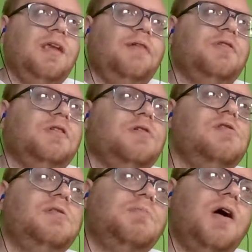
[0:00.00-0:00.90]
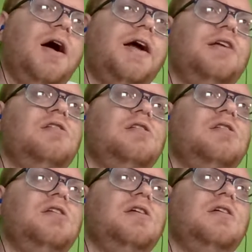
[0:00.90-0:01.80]
every little
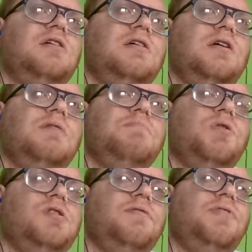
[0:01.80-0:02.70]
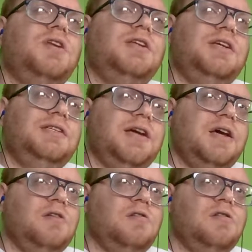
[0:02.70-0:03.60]
surprise, most of the
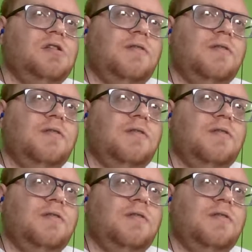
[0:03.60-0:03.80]
details